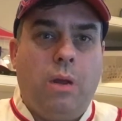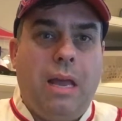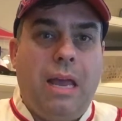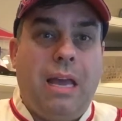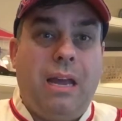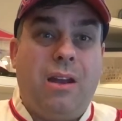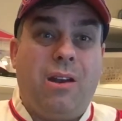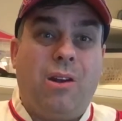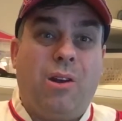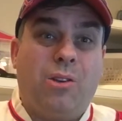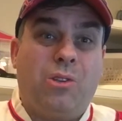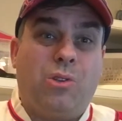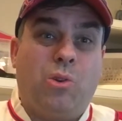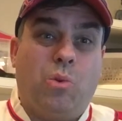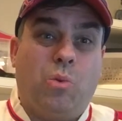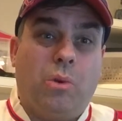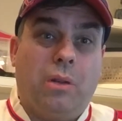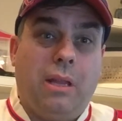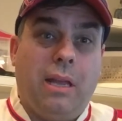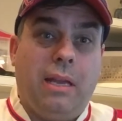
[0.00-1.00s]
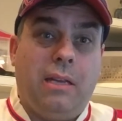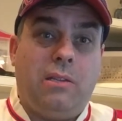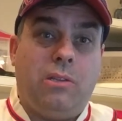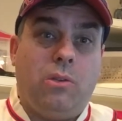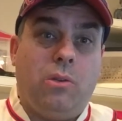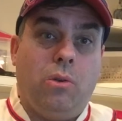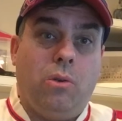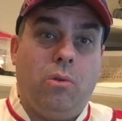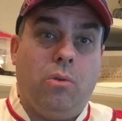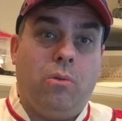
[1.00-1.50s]
and it also relates
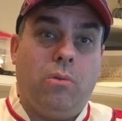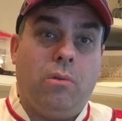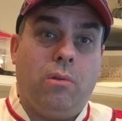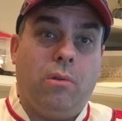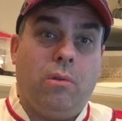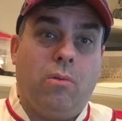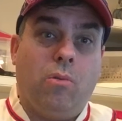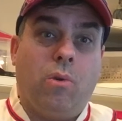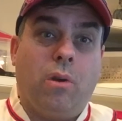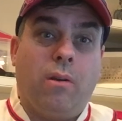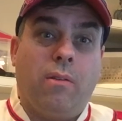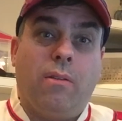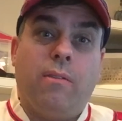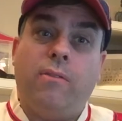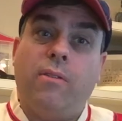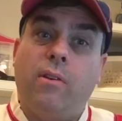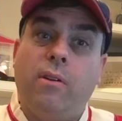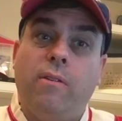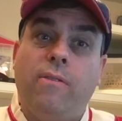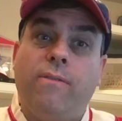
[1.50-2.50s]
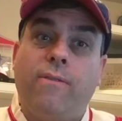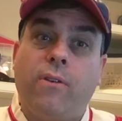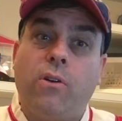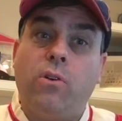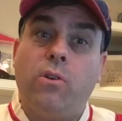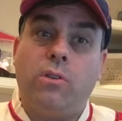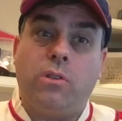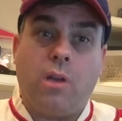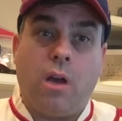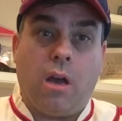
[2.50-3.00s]
to one of the very
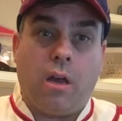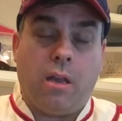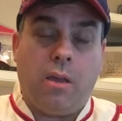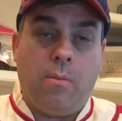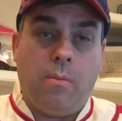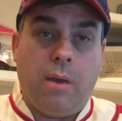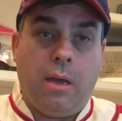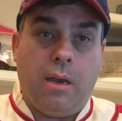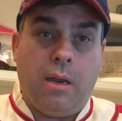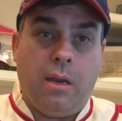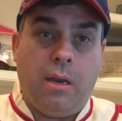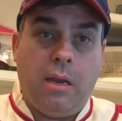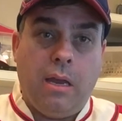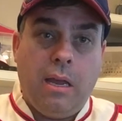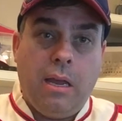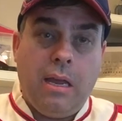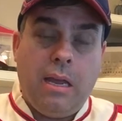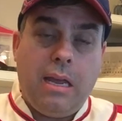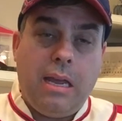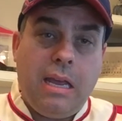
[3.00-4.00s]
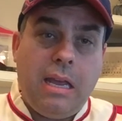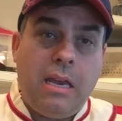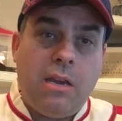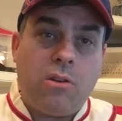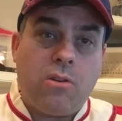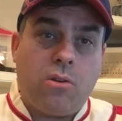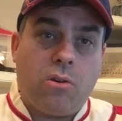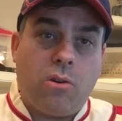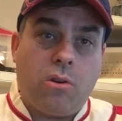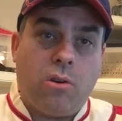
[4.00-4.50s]
first documented
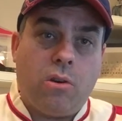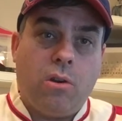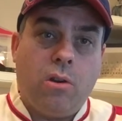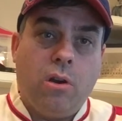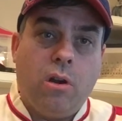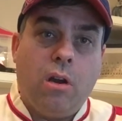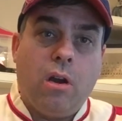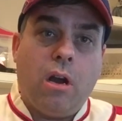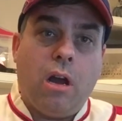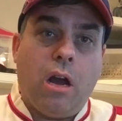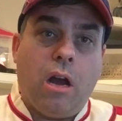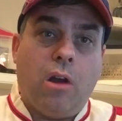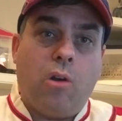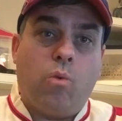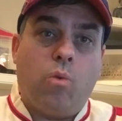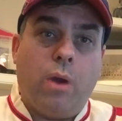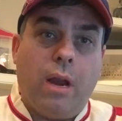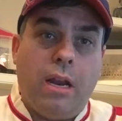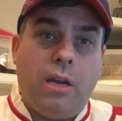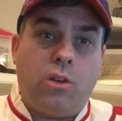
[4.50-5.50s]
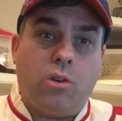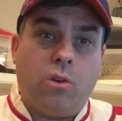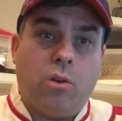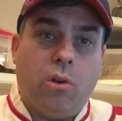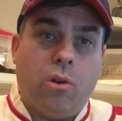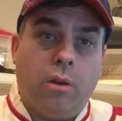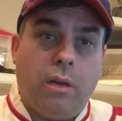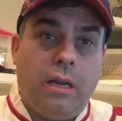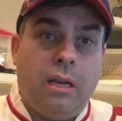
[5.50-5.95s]
inter-racial uh,